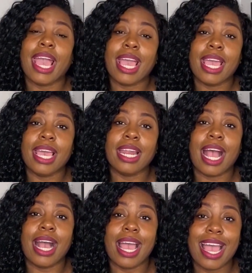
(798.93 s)
and
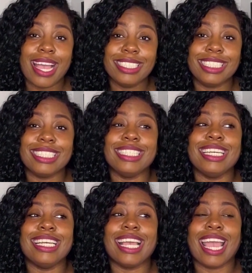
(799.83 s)
I
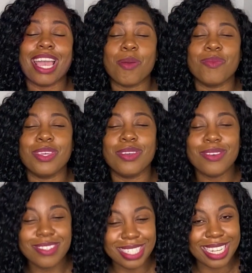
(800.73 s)
actually am
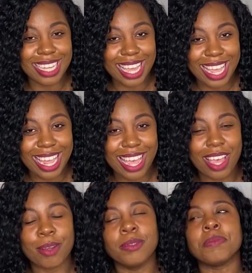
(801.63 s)
using
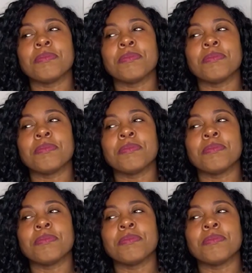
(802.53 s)
it